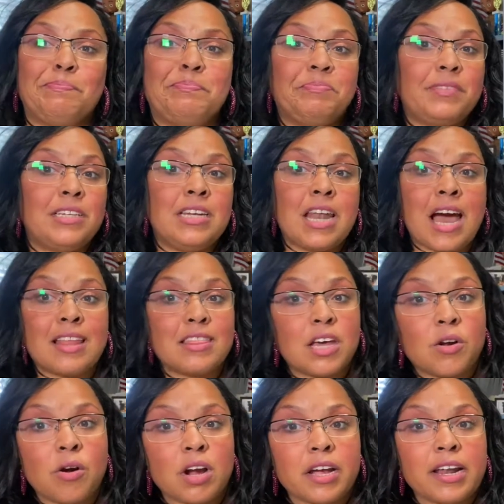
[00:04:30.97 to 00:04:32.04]
not
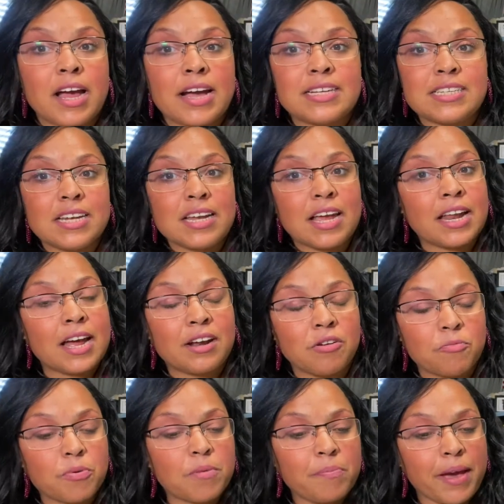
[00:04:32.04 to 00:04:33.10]
that organized and I
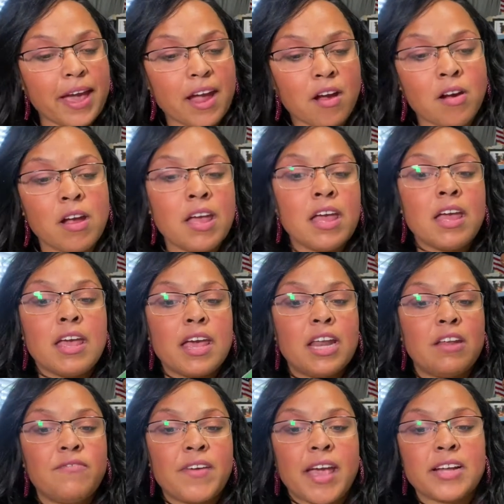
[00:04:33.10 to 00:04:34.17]
don't prepare in
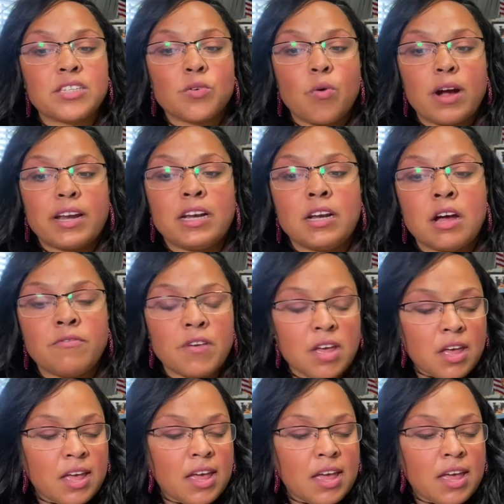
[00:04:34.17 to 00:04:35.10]
advance quite enough.